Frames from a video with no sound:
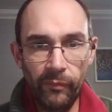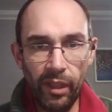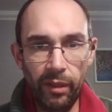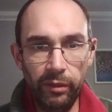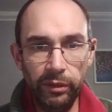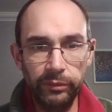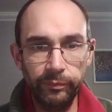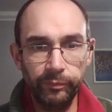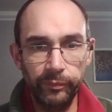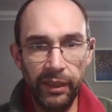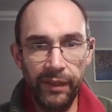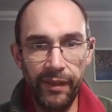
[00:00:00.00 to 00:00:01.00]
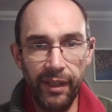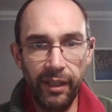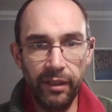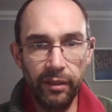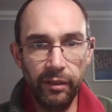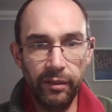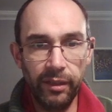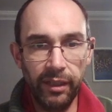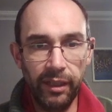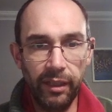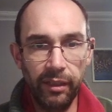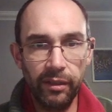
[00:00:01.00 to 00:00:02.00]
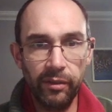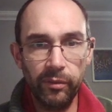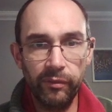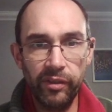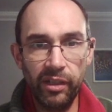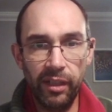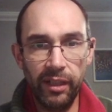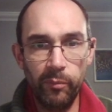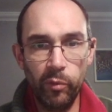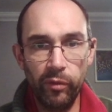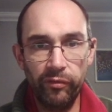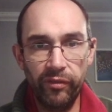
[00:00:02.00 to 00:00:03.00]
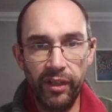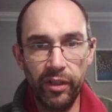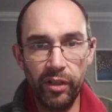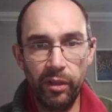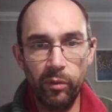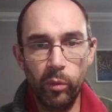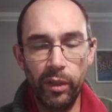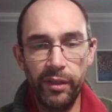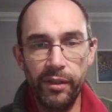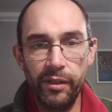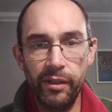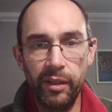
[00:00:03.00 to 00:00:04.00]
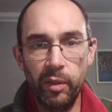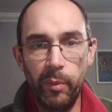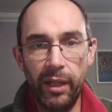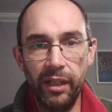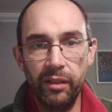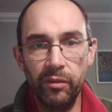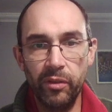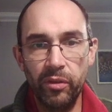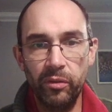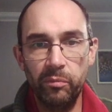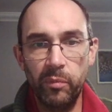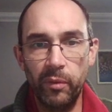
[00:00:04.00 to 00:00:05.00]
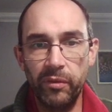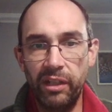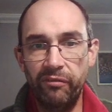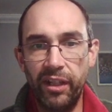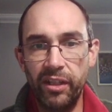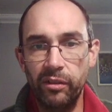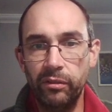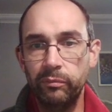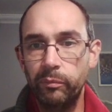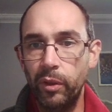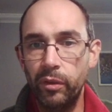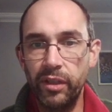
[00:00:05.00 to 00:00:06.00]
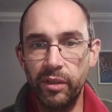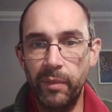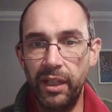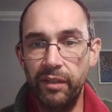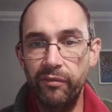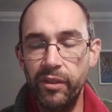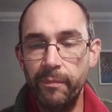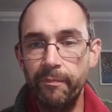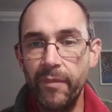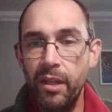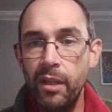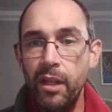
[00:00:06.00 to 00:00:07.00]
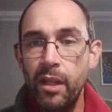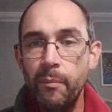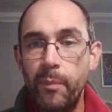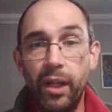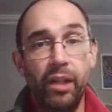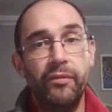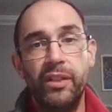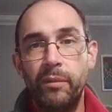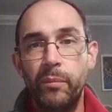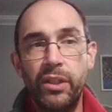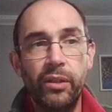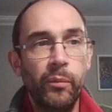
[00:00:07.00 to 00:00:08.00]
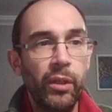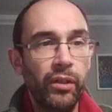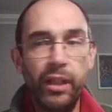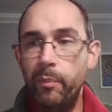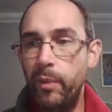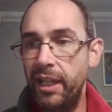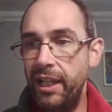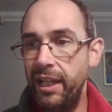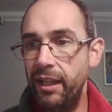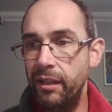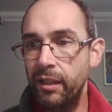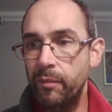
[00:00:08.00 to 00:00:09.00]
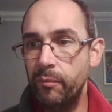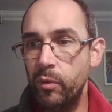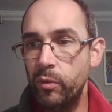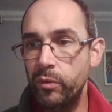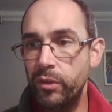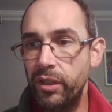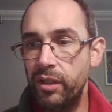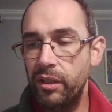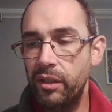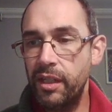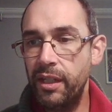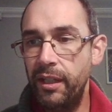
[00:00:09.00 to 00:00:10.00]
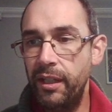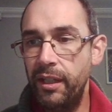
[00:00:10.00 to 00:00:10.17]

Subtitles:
And then the sort of slightly more fragile ones at the back. Not sure, obviously, rest and block difference. But obviously, we're not going to play all the turns here.